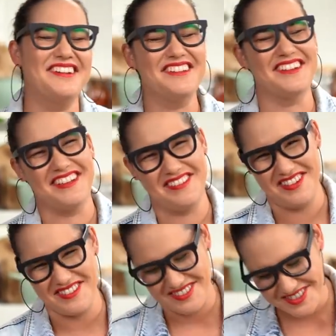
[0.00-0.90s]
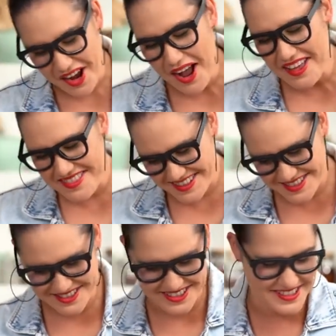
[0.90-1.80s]
good looking mushrooms. So I think
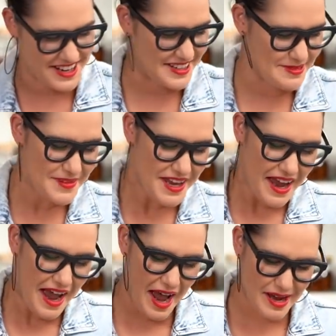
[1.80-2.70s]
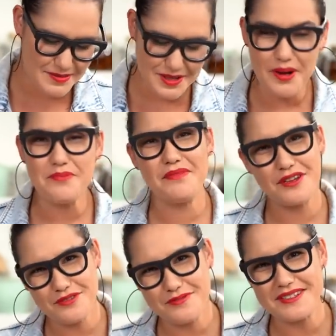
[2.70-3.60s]
it's really exciting. Um, so
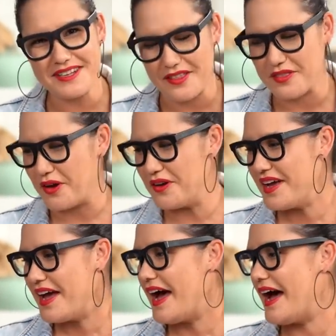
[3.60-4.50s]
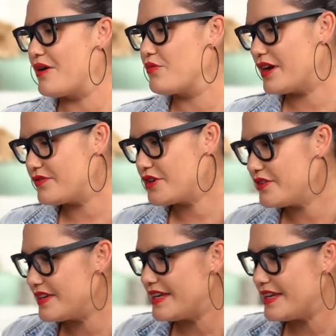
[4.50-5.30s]
mushrooms are done though. Uh, what I've got over